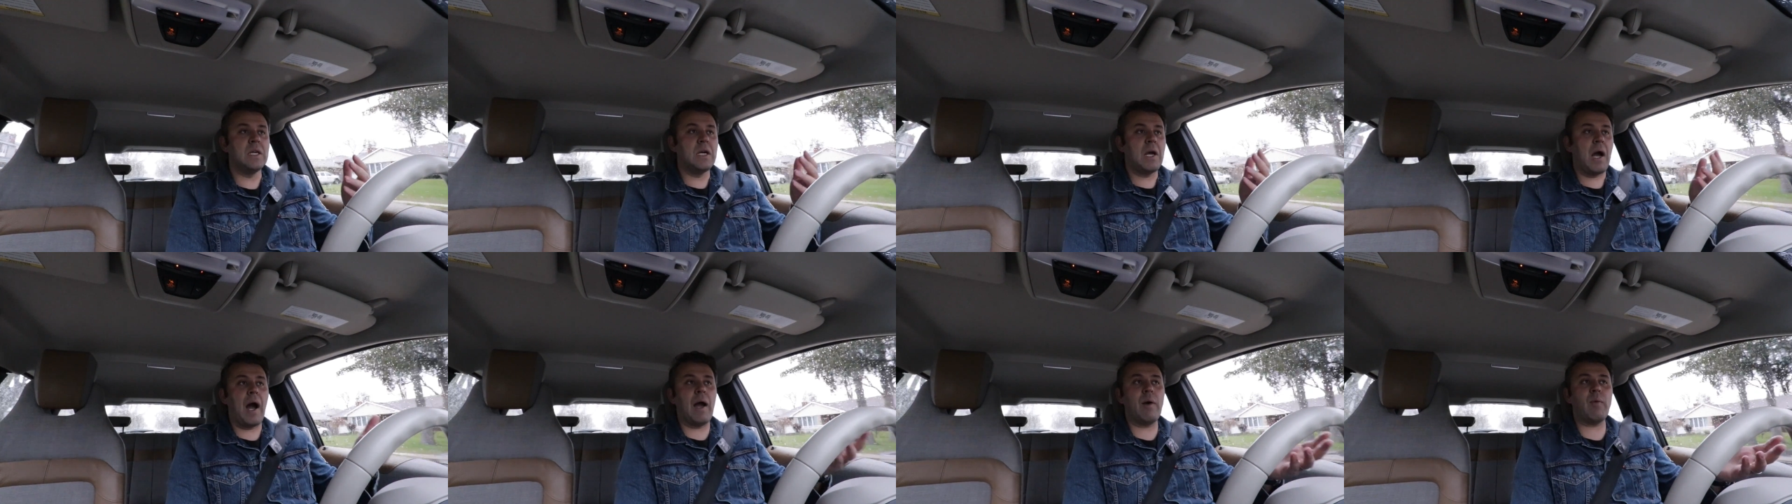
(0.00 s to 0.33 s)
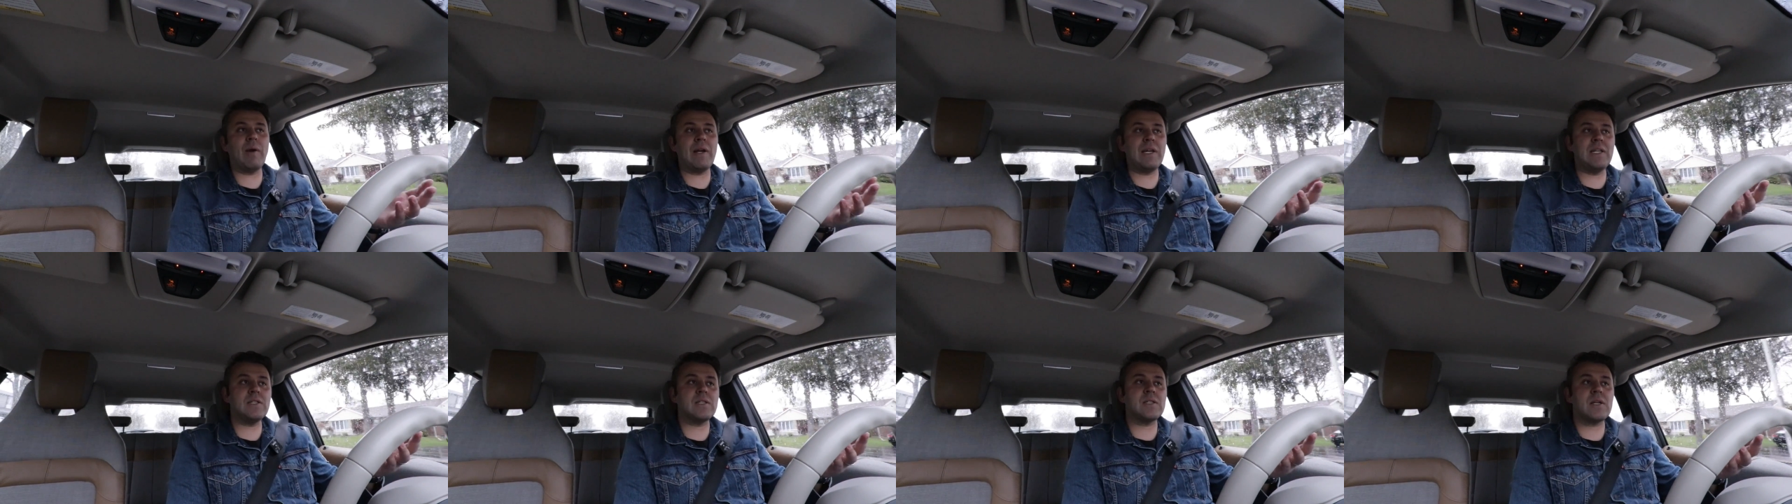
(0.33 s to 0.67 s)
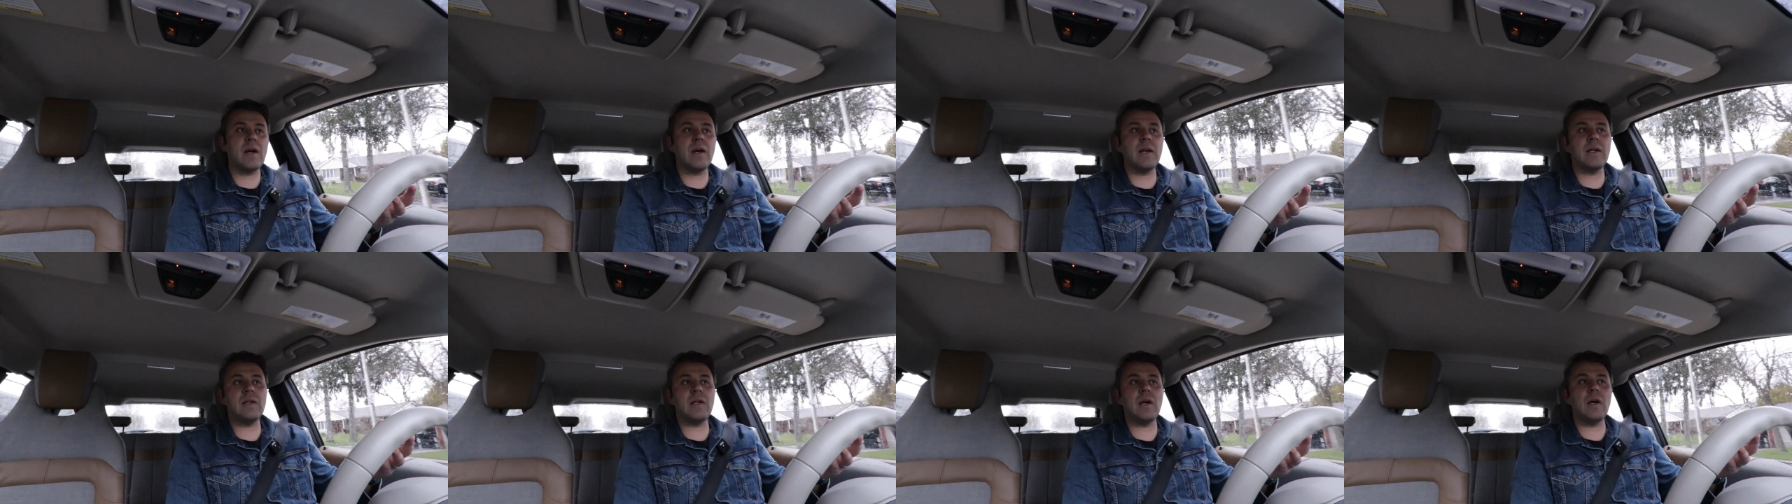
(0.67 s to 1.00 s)
I went
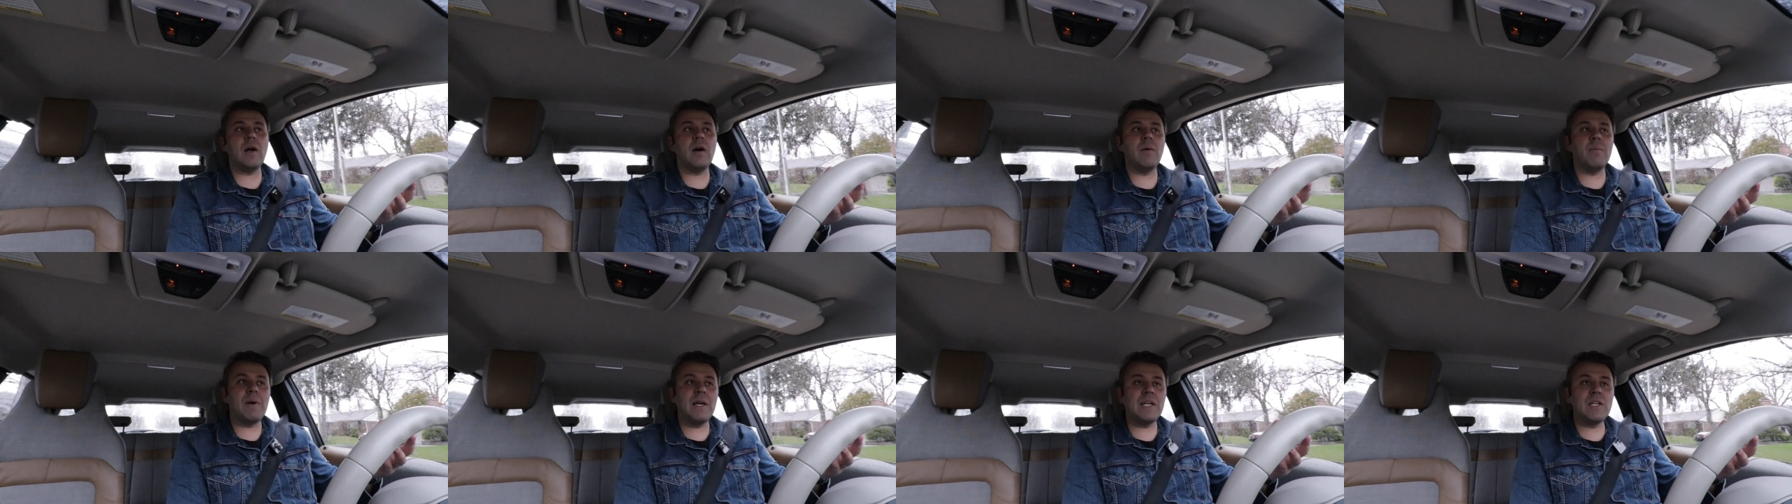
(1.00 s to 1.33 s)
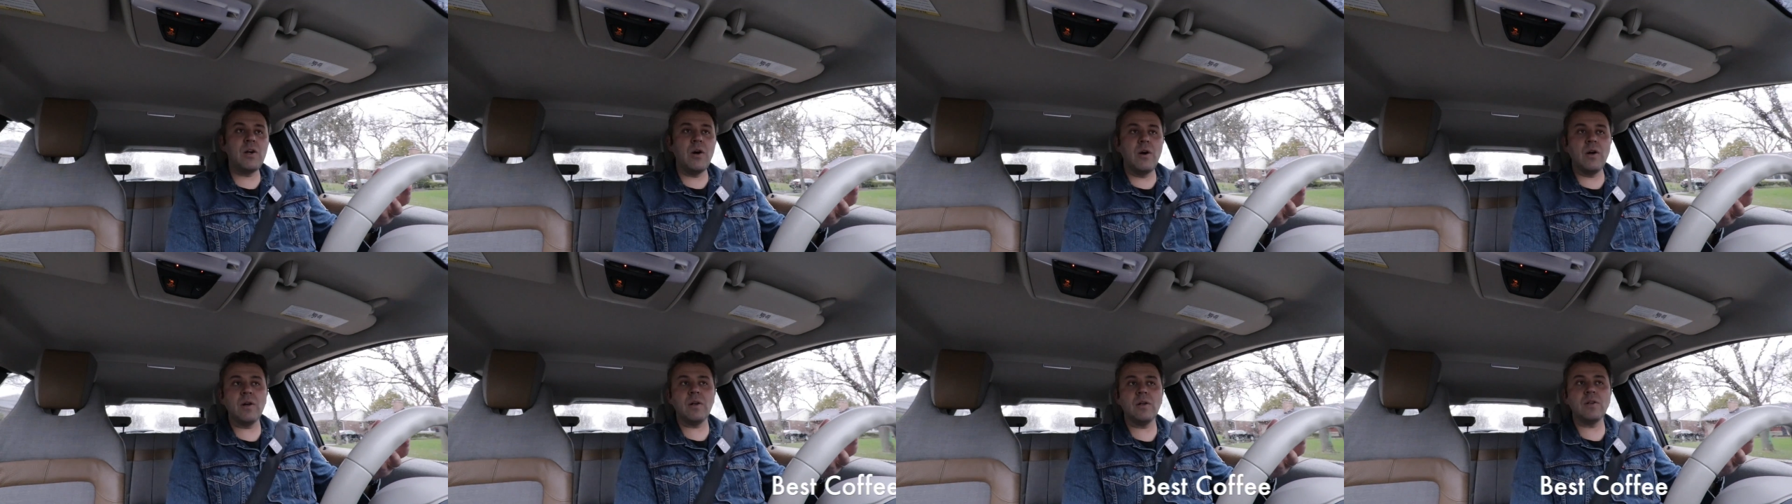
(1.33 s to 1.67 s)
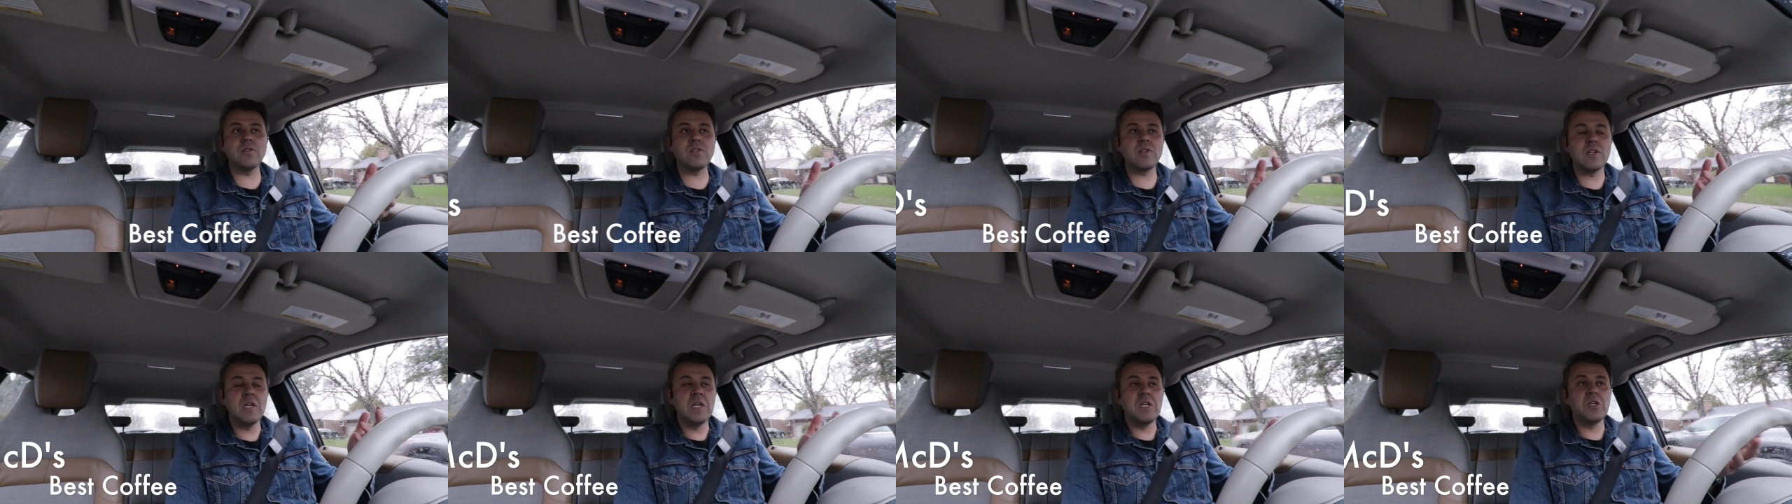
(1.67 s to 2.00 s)
inside
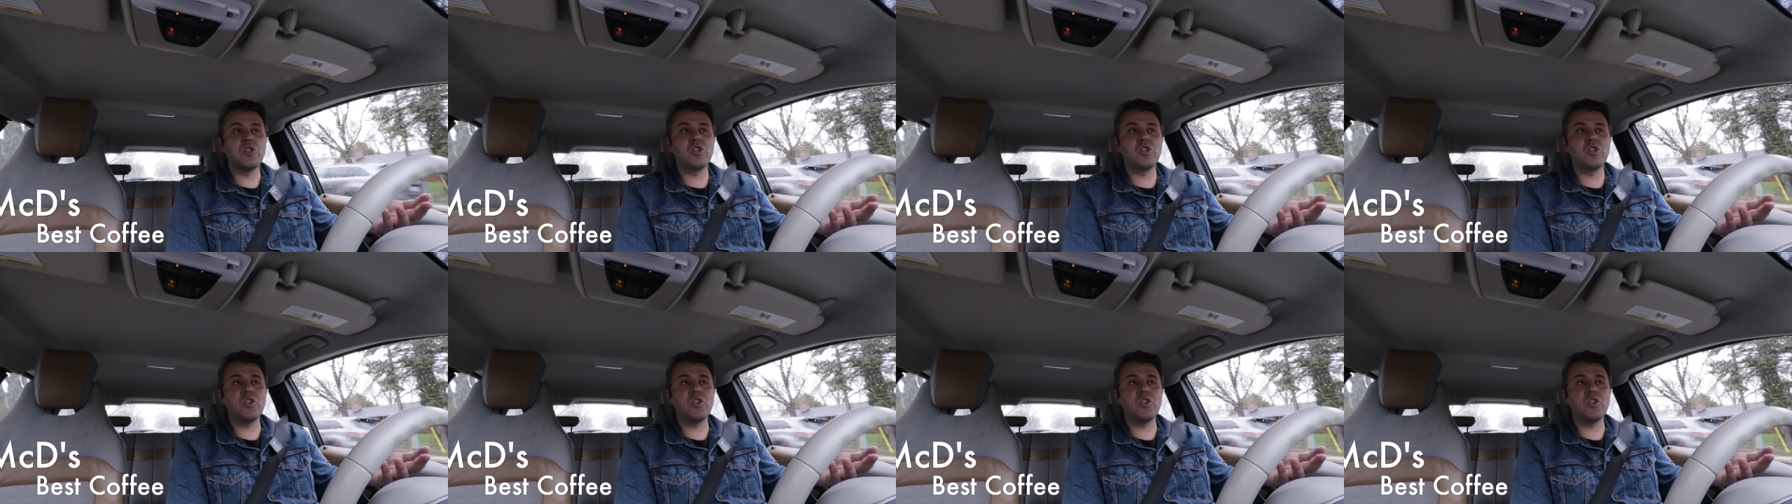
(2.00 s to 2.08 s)
McDonald's,